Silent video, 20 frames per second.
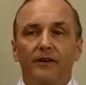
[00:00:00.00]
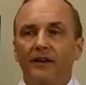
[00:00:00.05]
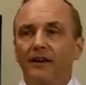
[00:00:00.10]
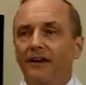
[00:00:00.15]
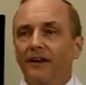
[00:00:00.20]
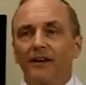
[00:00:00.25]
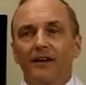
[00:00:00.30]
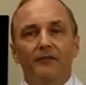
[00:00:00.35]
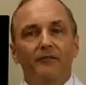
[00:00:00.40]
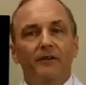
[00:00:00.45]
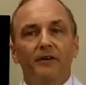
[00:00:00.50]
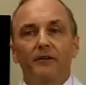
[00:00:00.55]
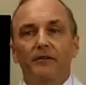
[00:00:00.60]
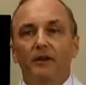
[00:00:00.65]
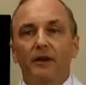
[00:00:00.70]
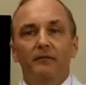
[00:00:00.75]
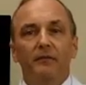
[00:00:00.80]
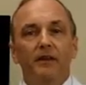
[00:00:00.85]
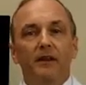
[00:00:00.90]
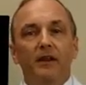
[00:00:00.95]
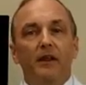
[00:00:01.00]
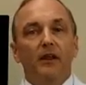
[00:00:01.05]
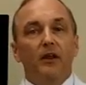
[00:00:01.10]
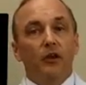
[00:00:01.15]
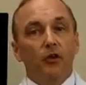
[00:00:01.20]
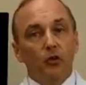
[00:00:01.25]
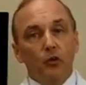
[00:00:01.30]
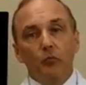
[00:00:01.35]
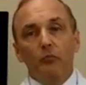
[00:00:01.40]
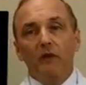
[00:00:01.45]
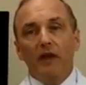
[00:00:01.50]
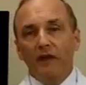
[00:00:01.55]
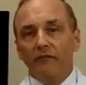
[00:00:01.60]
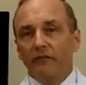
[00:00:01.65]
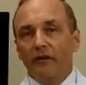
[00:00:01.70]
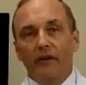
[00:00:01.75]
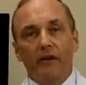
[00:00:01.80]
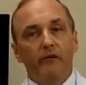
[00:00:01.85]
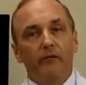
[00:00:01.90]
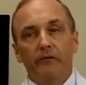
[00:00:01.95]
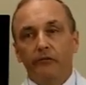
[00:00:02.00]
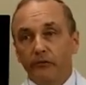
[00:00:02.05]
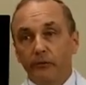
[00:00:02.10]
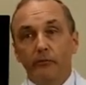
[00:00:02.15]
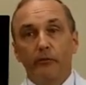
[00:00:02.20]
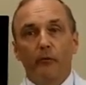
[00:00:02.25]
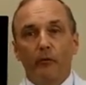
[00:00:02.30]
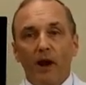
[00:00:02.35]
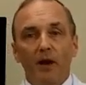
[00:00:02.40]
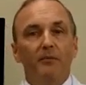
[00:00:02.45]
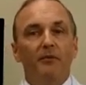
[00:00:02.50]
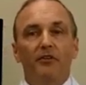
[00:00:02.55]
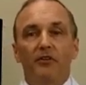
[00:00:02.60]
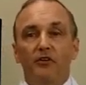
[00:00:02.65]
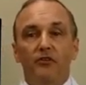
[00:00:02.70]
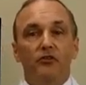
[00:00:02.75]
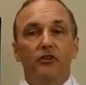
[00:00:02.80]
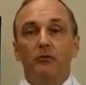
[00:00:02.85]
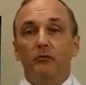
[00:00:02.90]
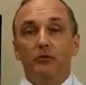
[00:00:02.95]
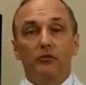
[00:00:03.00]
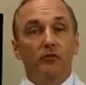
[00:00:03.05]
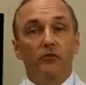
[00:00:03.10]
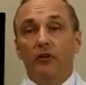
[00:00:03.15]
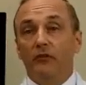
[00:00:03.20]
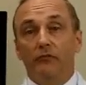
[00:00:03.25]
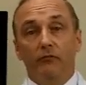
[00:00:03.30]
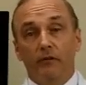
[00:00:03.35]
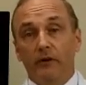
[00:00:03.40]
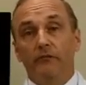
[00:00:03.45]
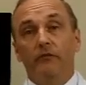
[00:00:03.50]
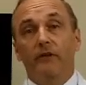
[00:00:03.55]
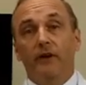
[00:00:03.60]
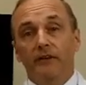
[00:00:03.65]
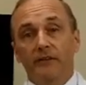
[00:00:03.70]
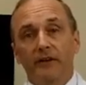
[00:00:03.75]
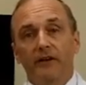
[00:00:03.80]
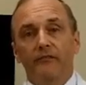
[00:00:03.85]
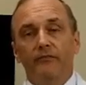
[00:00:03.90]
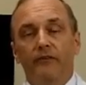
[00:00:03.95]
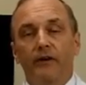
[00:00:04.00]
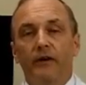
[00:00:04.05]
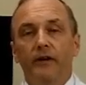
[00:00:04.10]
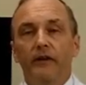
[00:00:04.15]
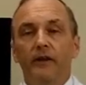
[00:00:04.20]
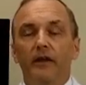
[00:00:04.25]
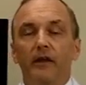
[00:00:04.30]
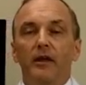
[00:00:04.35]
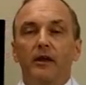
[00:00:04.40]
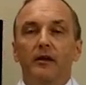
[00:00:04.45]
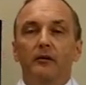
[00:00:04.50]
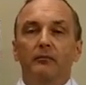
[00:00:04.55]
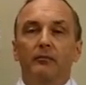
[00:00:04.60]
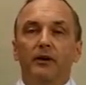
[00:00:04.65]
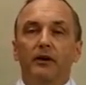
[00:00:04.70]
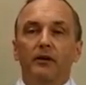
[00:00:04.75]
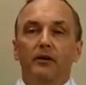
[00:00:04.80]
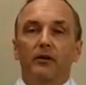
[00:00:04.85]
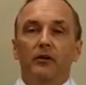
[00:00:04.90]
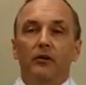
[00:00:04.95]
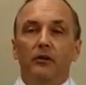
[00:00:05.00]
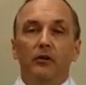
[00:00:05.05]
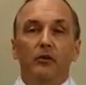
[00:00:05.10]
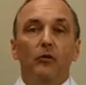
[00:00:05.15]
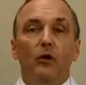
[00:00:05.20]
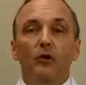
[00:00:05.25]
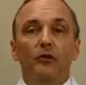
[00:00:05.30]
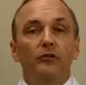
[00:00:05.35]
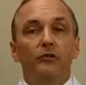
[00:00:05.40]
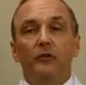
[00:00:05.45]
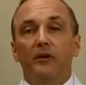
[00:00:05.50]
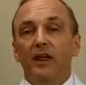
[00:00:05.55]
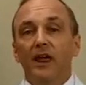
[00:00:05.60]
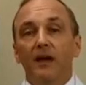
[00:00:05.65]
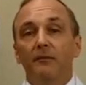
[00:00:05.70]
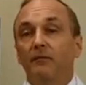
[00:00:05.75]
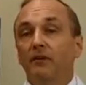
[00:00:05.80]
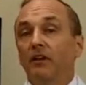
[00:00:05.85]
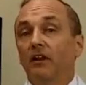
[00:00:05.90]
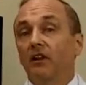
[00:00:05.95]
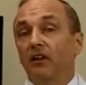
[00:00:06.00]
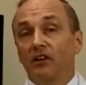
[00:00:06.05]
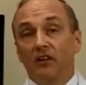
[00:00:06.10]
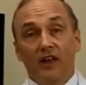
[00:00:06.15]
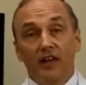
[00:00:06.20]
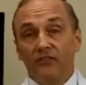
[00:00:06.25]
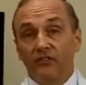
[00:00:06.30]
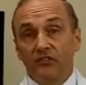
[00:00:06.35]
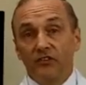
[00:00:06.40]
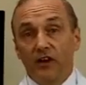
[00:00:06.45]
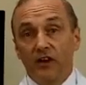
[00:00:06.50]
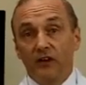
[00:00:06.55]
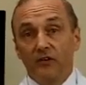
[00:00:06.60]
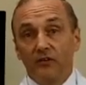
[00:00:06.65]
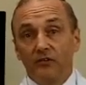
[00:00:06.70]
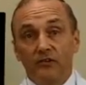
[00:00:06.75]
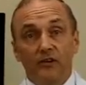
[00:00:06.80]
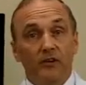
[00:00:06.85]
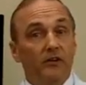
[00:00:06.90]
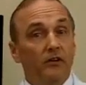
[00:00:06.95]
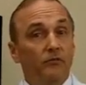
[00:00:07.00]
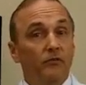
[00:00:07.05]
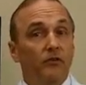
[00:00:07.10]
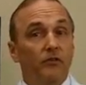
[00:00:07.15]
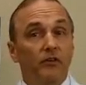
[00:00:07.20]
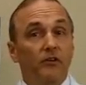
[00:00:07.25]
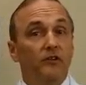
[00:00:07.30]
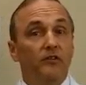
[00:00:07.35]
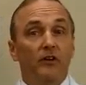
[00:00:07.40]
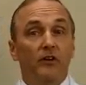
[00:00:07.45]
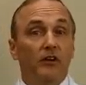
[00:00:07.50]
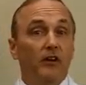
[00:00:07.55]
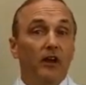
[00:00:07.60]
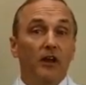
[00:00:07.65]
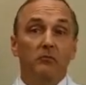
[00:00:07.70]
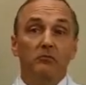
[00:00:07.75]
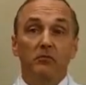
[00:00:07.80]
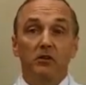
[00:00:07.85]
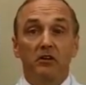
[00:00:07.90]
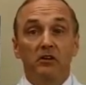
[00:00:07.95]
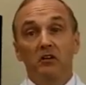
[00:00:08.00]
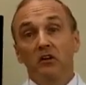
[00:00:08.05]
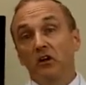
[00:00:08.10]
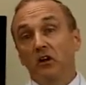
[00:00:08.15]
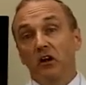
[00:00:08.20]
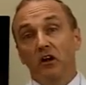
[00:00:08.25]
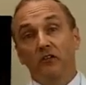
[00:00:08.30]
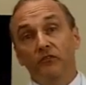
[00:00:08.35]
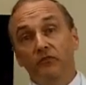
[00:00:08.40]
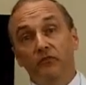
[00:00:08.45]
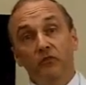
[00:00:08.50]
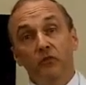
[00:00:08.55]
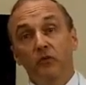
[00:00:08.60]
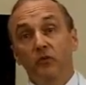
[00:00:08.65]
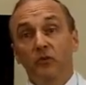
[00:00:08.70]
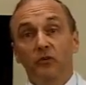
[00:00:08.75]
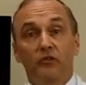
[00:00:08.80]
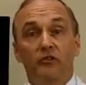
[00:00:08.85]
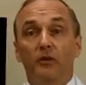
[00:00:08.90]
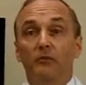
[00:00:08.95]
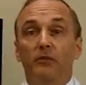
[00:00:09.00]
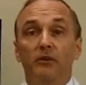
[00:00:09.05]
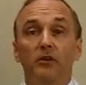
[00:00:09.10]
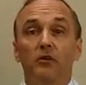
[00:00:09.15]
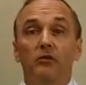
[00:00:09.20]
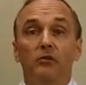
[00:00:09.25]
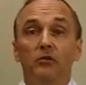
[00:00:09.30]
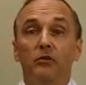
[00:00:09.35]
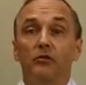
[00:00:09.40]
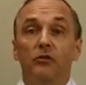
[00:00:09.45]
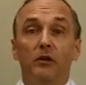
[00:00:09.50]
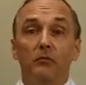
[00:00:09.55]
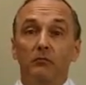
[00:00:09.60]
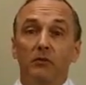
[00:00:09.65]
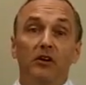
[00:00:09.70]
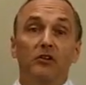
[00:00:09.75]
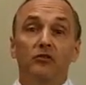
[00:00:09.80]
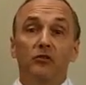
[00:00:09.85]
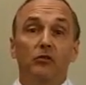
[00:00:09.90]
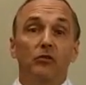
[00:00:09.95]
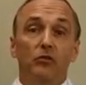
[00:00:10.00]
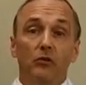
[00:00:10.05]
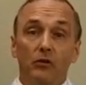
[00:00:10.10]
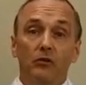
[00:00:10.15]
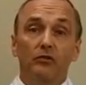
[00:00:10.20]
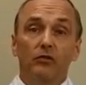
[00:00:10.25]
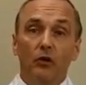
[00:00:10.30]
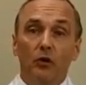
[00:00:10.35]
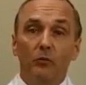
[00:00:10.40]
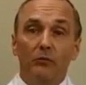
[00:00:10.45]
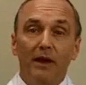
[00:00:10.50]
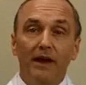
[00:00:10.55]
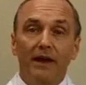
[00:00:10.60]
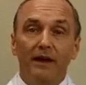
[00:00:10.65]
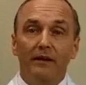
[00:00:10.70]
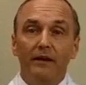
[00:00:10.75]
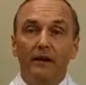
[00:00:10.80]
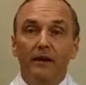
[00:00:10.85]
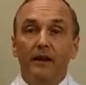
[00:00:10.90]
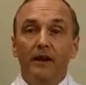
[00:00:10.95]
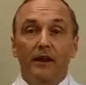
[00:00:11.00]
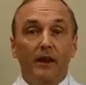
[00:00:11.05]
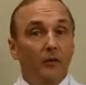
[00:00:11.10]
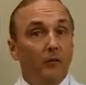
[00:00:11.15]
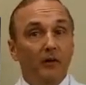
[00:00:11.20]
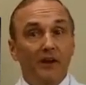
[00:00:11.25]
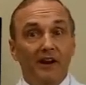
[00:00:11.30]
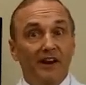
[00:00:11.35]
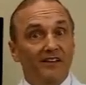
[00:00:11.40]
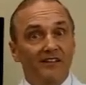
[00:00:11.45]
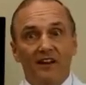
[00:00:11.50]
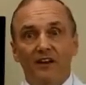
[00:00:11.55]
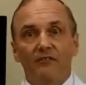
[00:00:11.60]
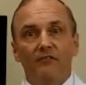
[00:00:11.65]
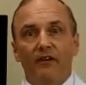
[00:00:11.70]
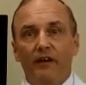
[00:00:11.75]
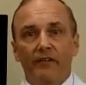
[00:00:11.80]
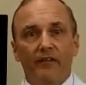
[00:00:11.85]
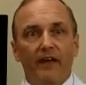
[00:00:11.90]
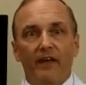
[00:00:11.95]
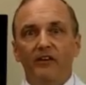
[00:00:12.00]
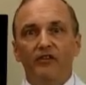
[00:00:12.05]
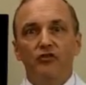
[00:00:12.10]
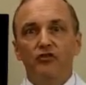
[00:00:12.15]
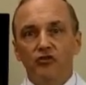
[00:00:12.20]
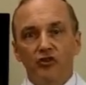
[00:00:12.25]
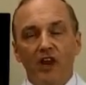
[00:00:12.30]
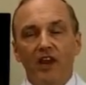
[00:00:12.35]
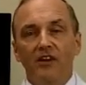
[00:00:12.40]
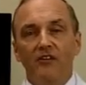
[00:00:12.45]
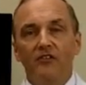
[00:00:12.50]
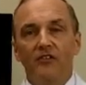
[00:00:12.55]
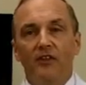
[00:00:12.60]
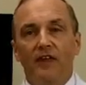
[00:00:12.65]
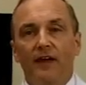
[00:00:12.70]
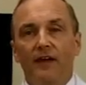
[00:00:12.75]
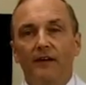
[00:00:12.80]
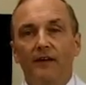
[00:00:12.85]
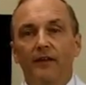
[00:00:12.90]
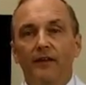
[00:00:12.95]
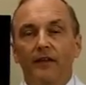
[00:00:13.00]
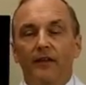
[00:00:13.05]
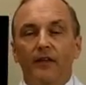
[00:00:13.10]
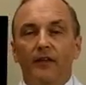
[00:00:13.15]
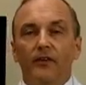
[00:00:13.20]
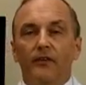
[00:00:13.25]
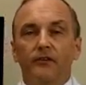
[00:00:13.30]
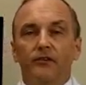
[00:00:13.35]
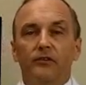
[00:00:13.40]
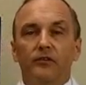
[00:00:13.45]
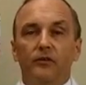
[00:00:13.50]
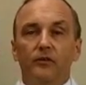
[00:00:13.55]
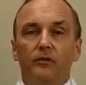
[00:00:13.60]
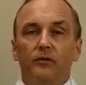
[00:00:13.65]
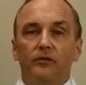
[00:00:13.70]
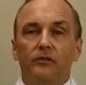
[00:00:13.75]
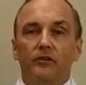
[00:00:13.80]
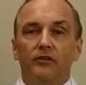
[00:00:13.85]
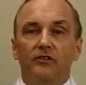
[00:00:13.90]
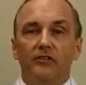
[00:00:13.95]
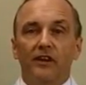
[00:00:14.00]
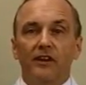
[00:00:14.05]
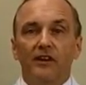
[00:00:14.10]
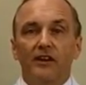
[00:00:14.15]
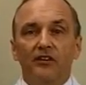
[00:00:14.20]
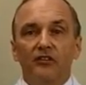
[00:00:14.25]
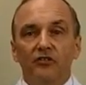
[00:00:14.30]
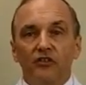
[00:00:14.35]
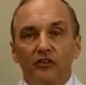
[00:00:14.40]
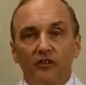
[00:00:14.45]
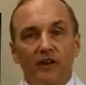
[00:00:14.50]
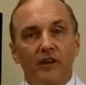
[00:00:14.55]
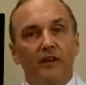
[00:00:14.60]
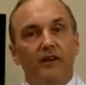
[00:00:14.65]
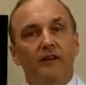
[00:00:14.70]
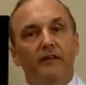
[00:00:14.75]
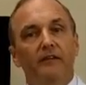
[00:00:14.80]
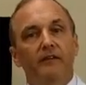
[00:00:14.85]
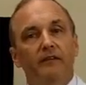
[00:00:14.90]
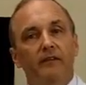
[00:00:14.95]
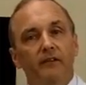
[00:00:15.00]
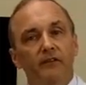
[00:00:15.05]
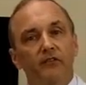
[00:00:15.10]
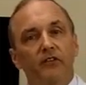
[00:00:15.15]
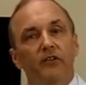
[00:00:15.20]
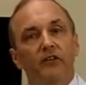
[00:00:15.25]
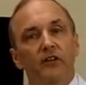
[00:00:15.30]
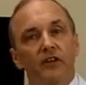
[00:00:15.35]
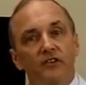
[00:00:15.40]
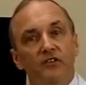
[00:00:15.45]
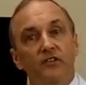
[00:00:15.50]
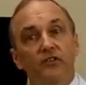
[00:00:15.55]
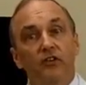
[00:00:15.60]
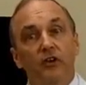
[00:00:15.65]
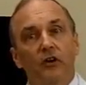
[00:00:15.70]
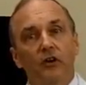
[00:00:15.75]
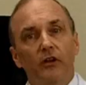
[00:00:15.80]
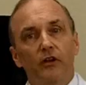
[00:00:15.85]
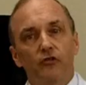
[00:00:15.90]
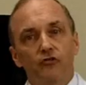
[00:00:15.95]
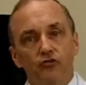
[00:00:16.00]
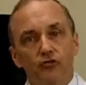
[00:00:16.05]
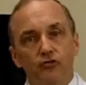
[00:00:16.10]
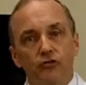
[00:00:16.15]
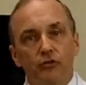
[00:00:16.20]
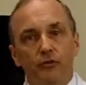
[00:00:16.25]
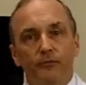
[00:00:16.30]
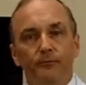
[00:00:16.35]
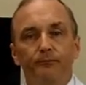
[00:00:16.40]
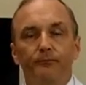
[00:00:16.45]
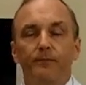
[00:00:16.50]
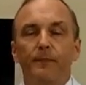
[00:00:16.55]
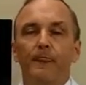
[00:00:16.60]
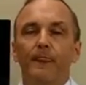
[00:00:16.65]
it. Well, I mean, you may have inherited some neuropathy gene which they've never identified, but you also inhabit lifestyles and different things, and it can be a food or something you do that makes your nerves go bad. And we can identify that and change that. So to say that it's genetic isn't necessarily true.